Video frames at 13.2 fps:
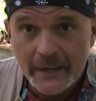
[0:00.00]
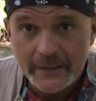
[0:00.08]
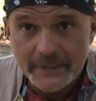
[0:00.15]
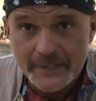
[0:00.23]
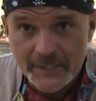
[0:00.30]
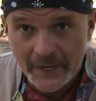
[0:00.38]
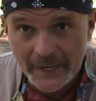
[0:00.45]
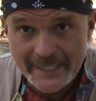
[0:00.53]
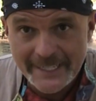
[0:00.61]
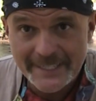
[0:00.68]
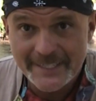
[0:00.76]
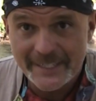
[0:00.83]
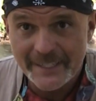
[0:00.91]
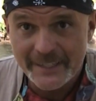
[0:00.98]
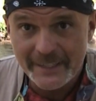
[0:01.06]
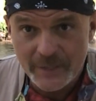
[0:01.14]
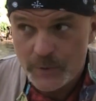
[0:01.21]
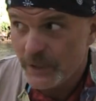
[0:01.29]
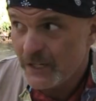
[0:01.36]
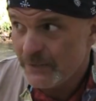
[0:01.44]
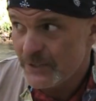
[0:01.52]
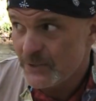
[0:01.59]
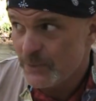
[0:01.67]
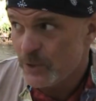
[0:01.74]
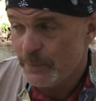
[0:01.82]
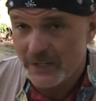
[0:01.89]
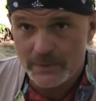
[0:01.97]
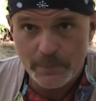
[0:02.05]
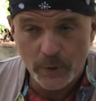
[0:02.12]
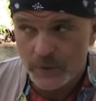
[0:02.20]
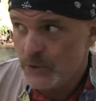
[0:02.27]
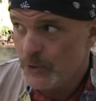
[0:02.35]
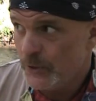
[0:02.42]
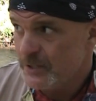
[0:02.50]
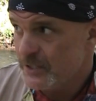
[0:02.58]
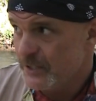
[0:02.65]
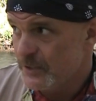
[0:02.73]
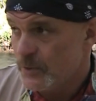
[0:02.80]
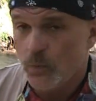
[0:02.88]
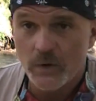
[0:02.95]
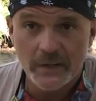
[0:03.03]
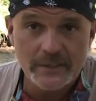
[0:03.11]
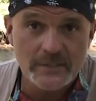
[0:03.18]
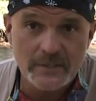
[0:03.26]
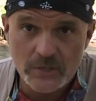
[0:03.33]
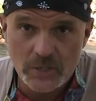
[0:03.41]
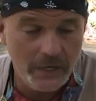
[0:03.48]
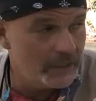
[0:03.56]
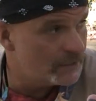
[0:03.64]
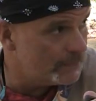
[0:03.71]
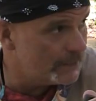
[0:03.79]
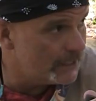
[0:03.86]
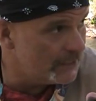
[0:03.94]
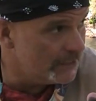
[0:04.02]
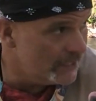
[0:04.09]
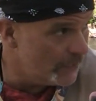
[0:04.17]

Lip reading: the scientist in each one of us, which makes poor choices, wants to shake the bottle.